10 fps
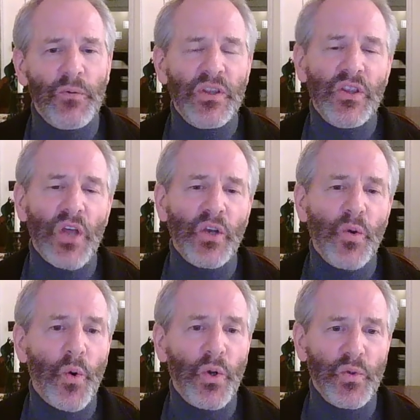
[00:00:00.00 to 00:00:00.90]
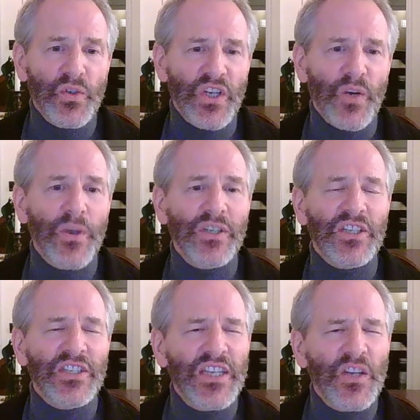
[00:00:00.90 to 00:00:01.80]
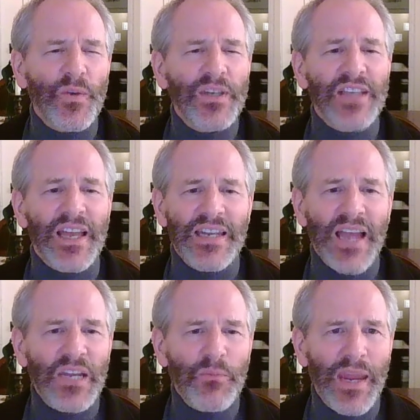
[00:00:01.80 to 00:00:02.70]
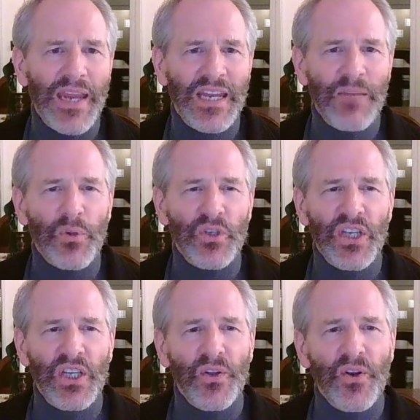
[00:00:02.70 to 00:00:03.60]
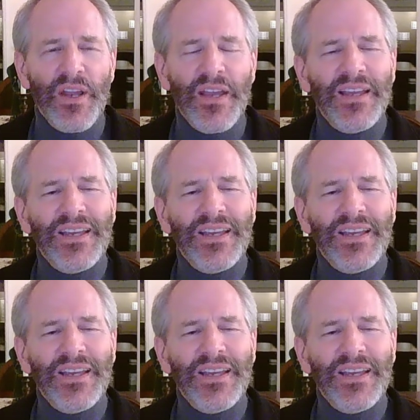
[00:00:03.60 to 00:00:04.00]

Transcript: with corticosteroid to decrease that night pain in particular.